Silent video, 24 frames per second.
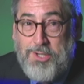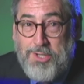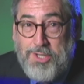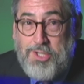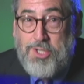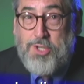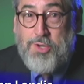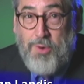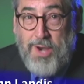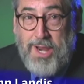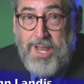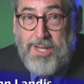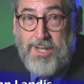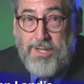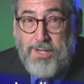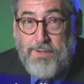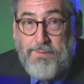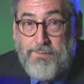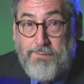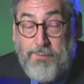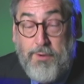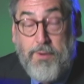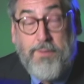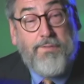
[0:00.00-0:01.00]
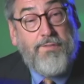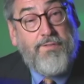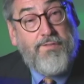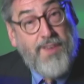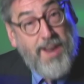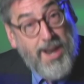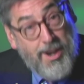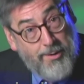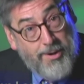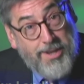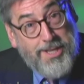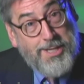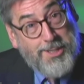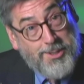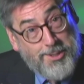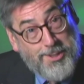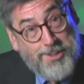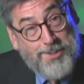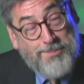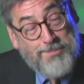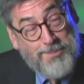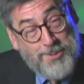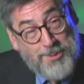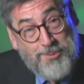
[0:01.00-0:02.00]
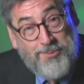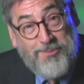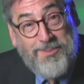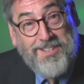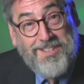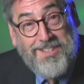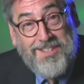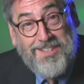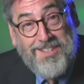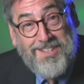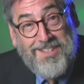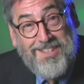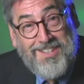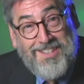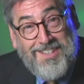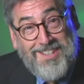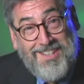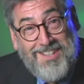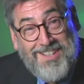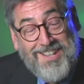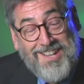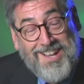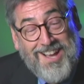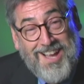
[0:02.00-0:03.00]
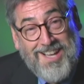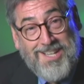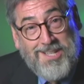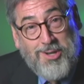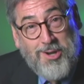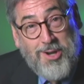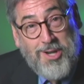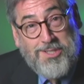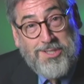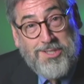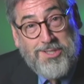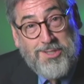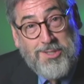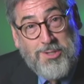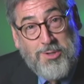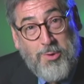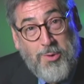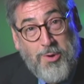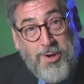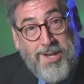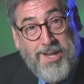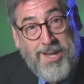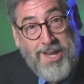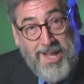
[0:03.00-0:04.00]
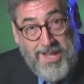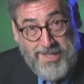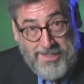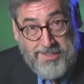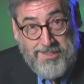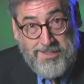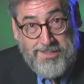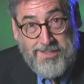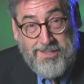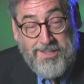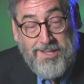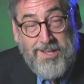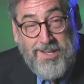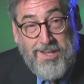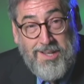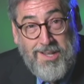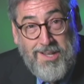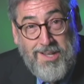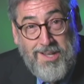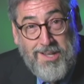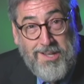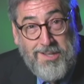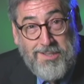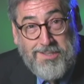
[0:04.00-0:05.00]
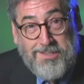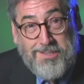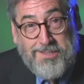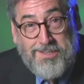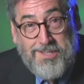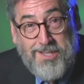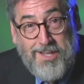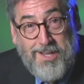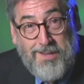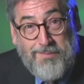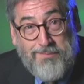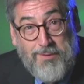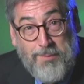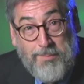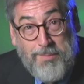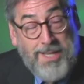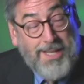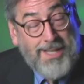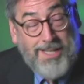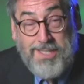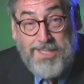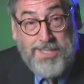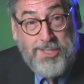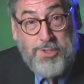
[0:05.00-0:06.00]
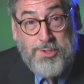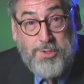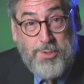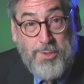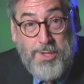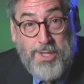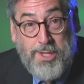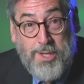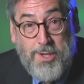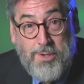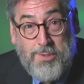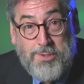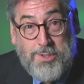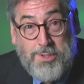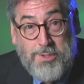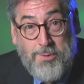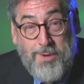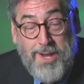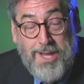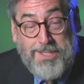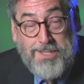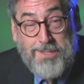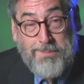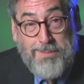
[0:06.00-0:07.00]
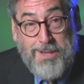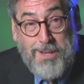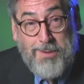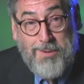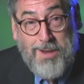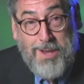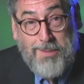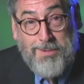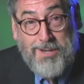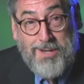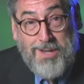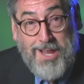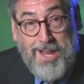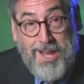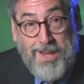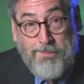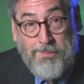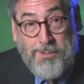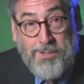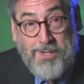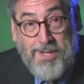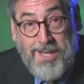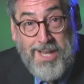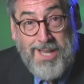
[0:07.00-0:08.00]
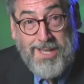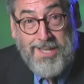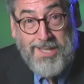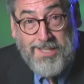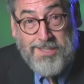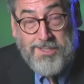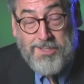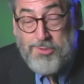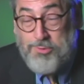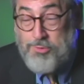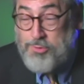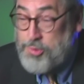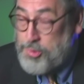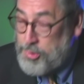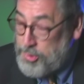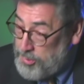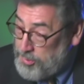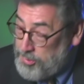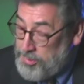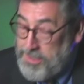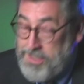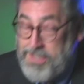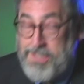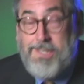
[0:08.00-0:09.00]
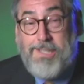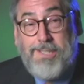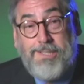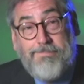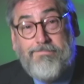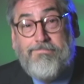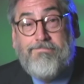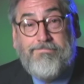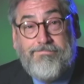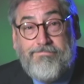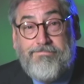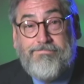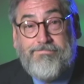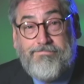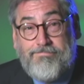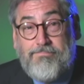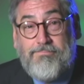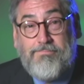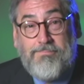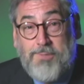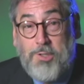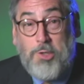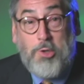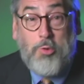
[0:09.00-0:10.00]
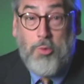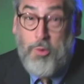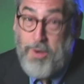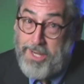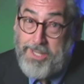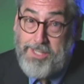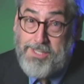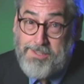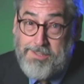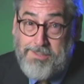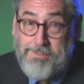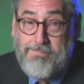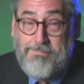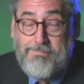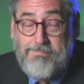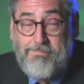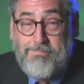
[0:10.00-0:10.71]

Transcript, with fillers: good trailer for a very good movie Kind Hearts and Coronets. It's uh, from Ealing Studios, directed by Robert Hamer, and it's truly great.